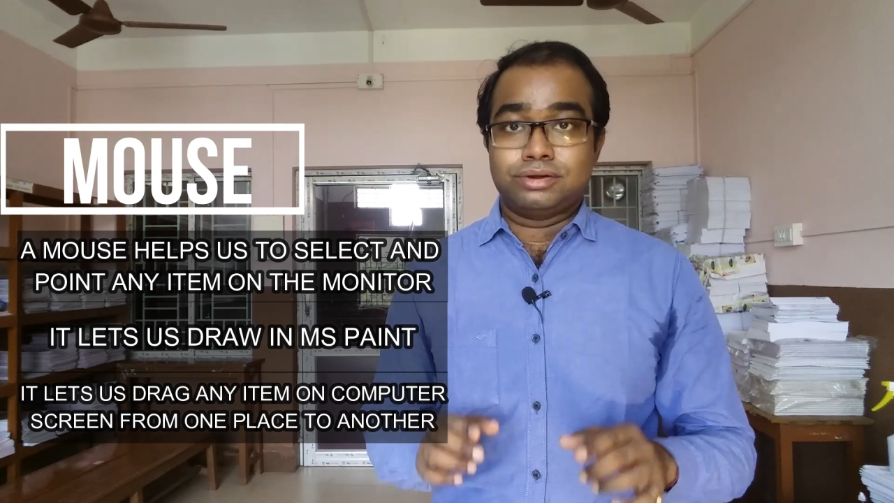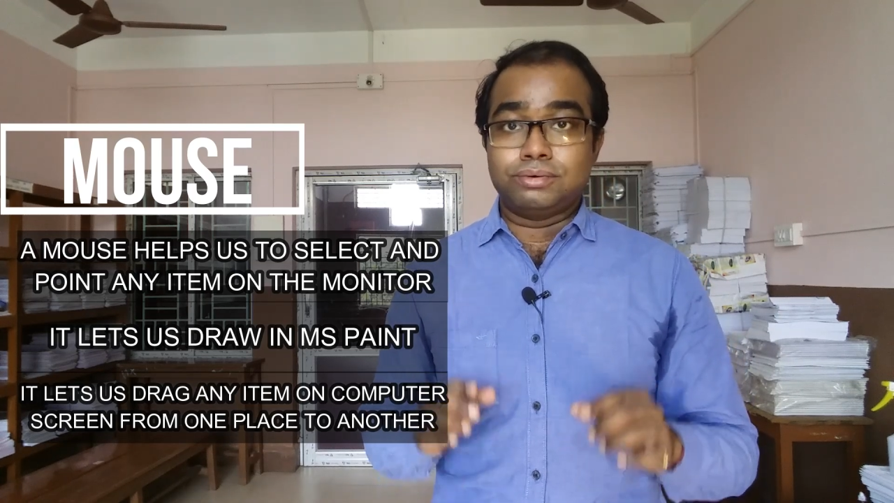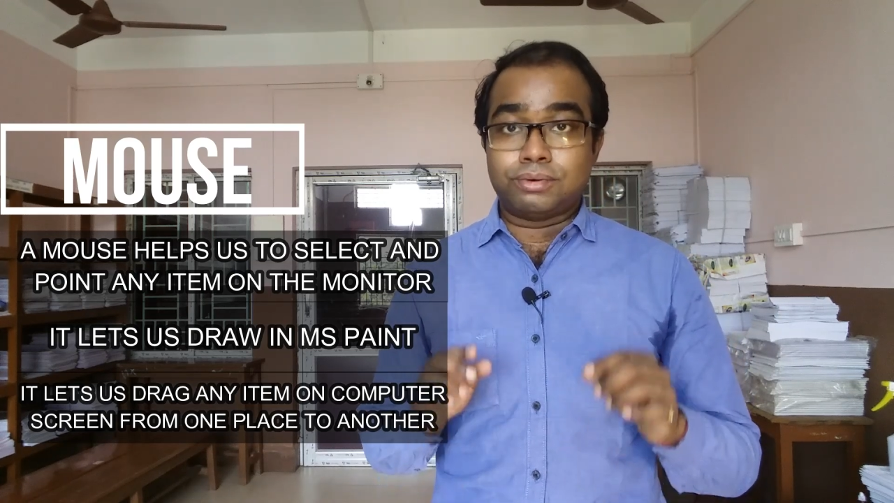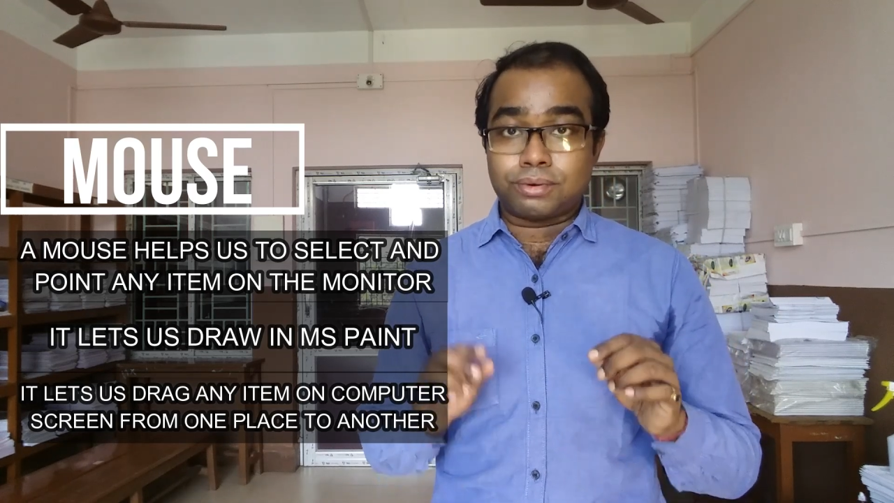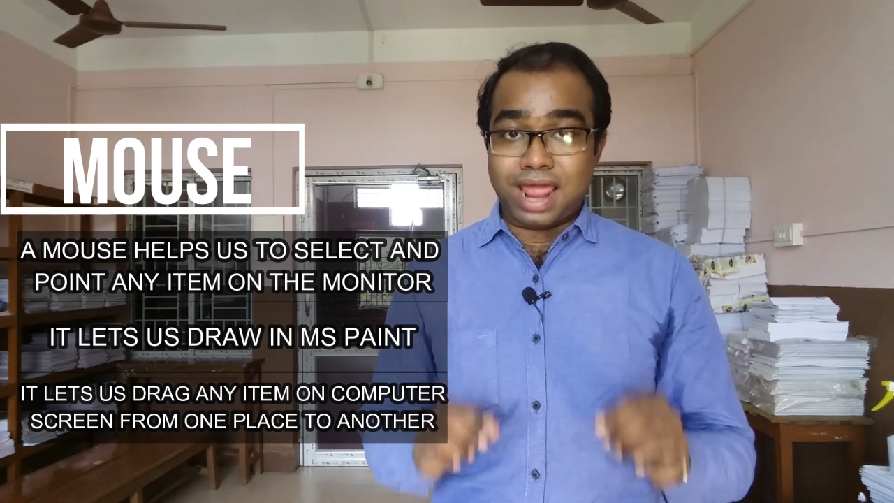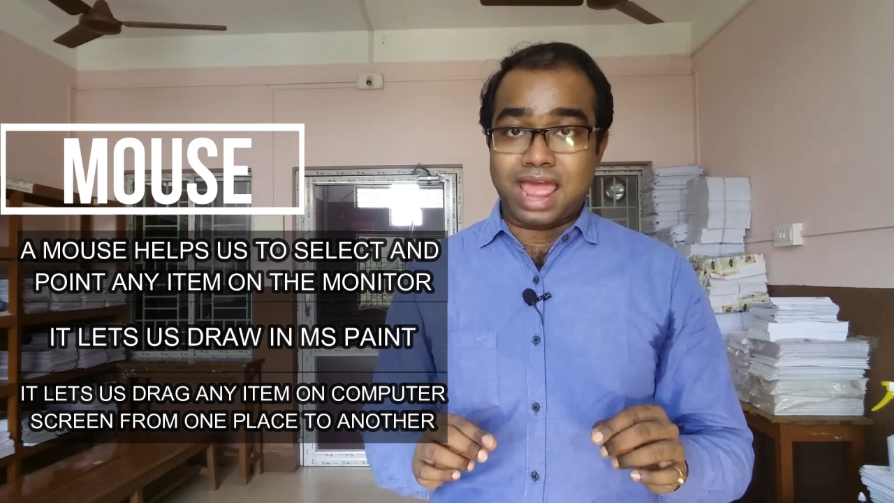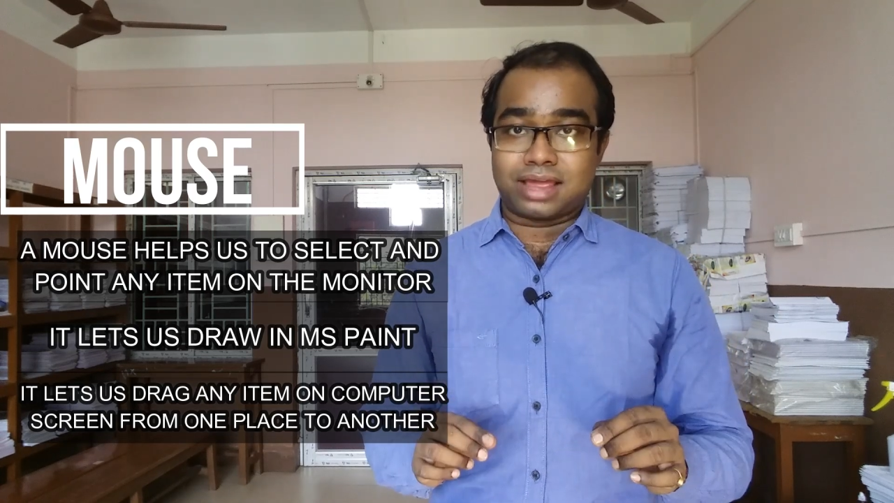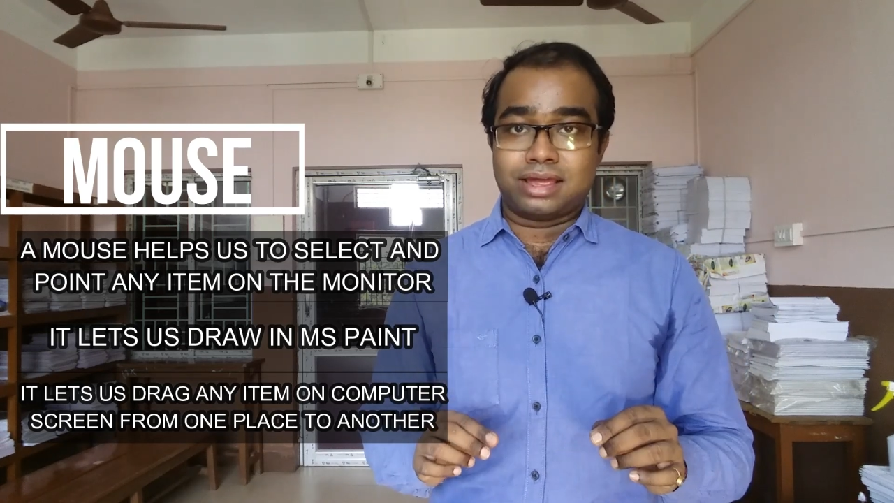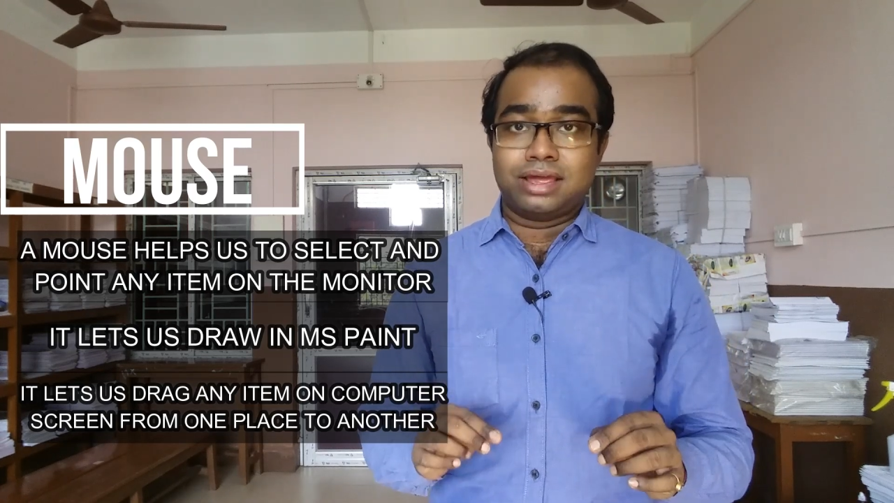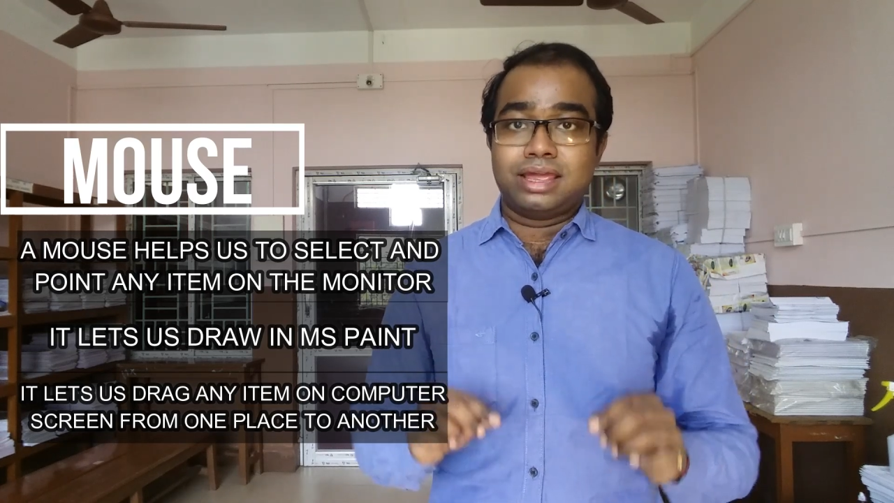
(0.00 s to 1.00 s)
to
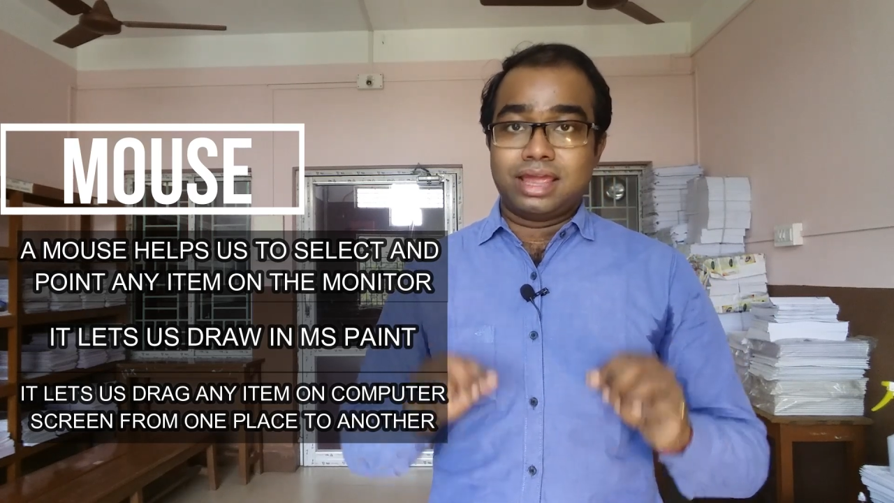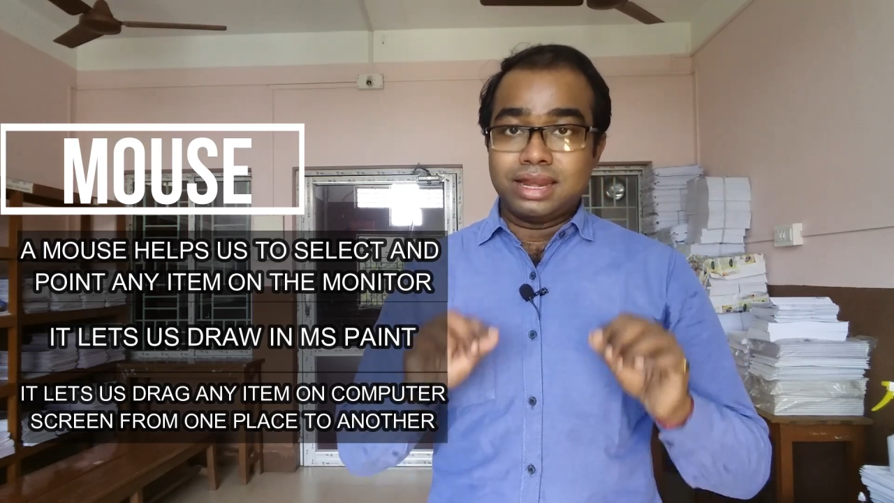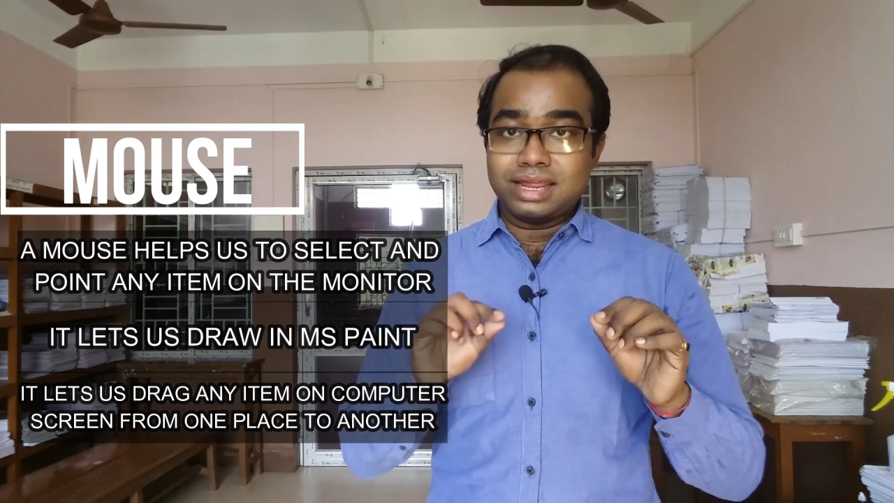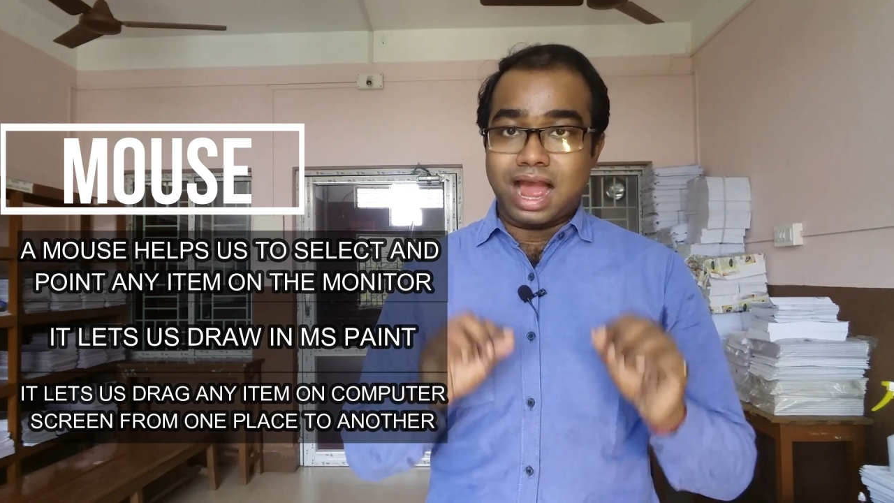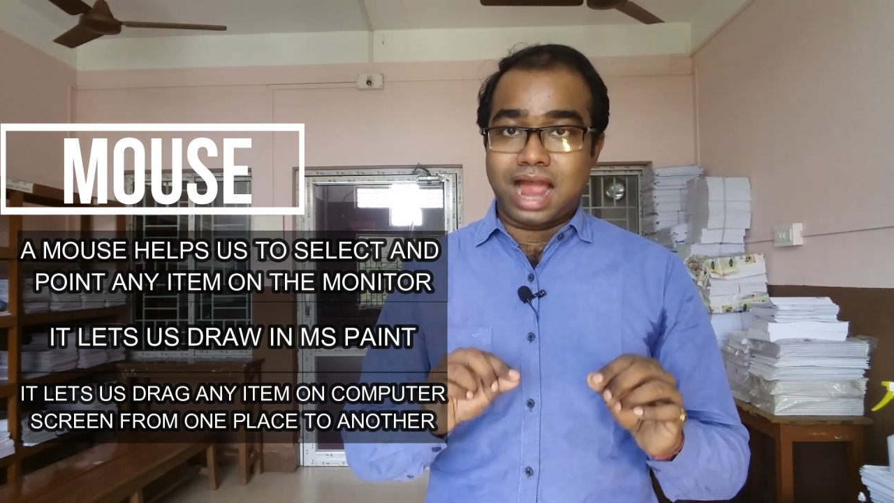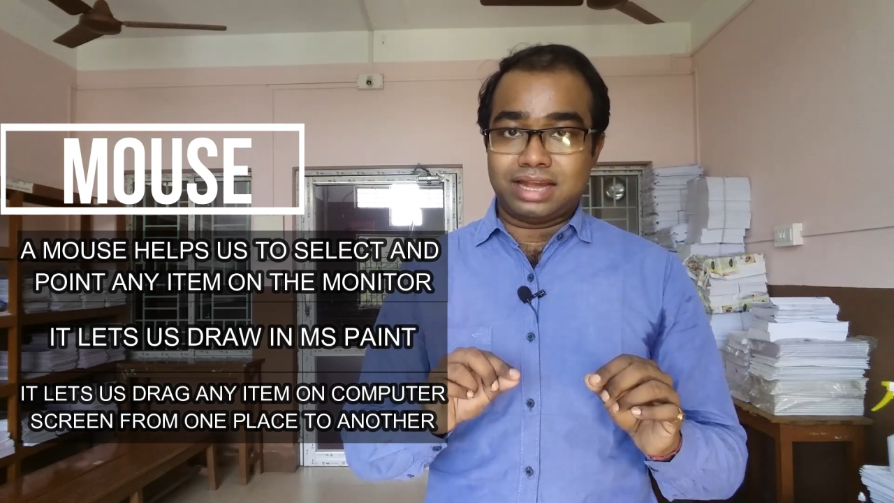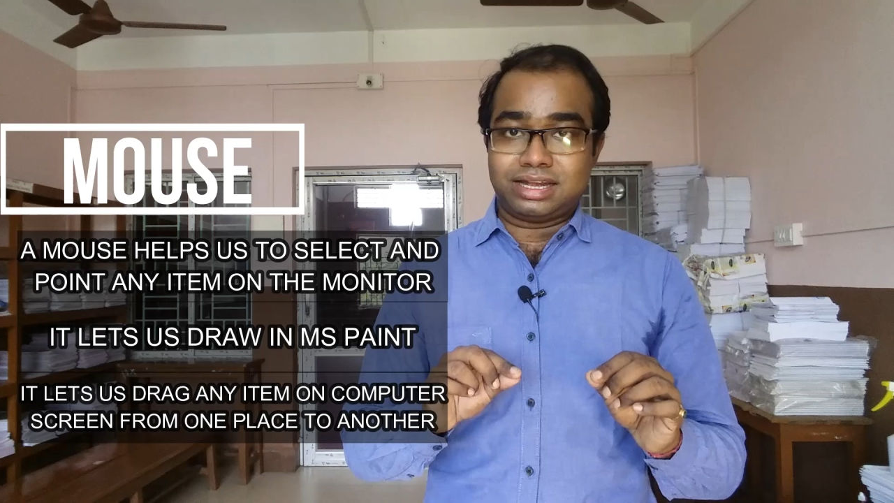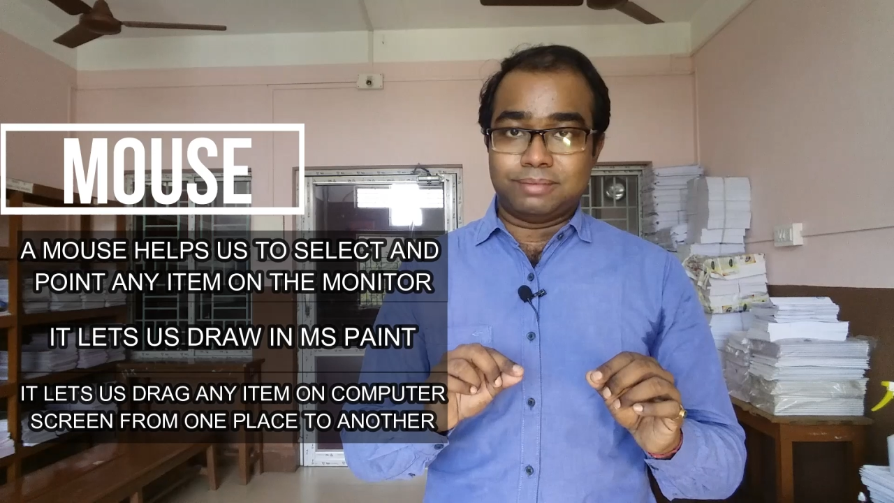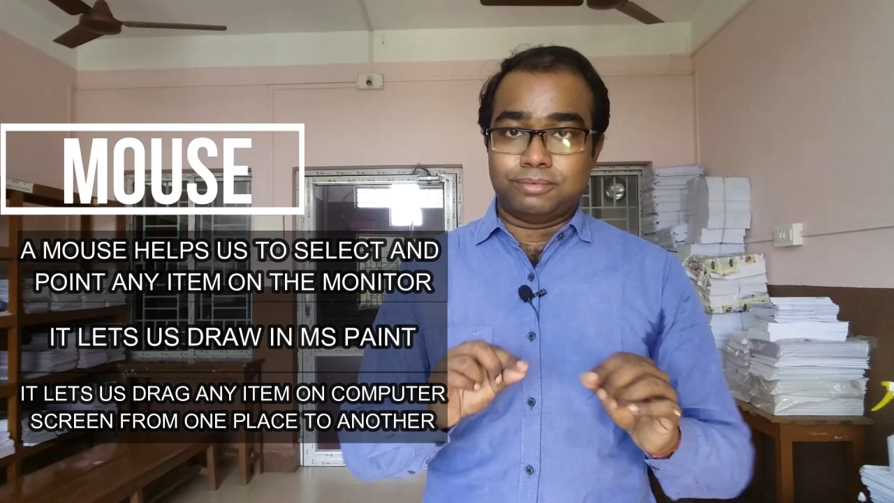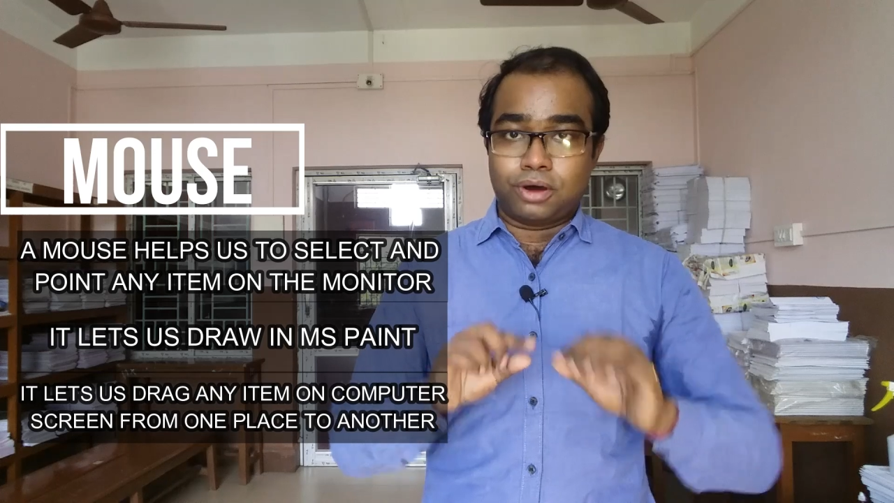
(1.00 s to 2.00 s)
drag any item